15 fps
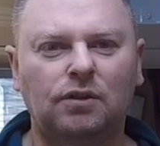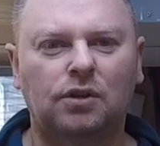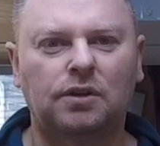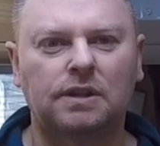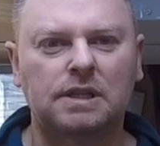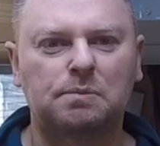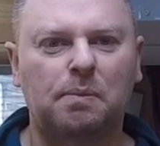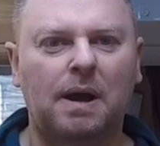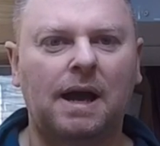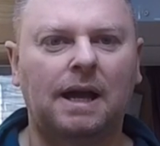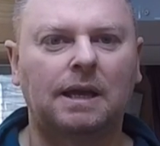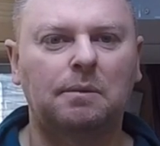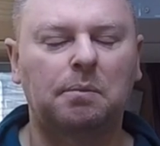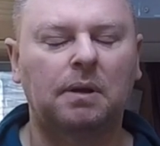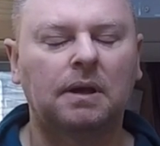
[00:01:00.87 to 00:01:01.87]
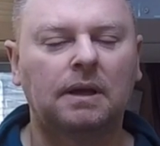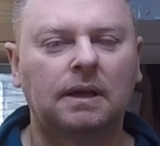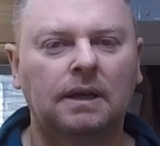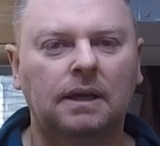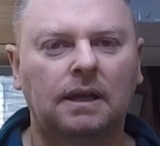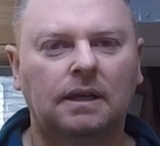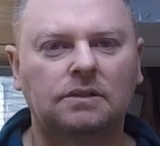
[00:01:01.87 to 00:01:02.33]
at this pipe
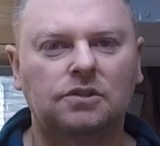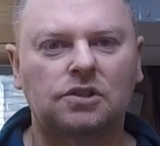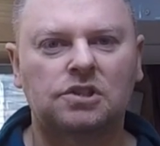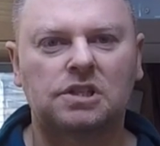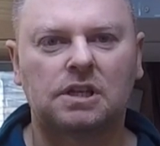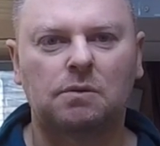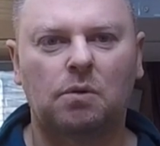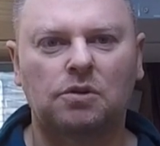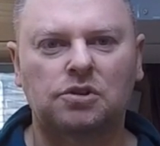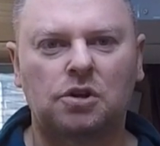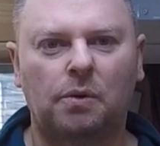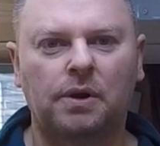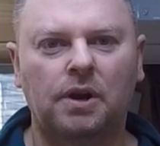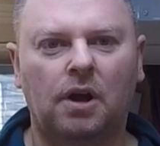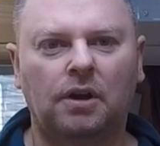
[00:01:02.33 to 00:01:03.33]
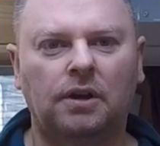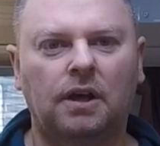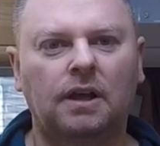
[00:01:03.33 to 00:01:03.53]
and just see what's going on.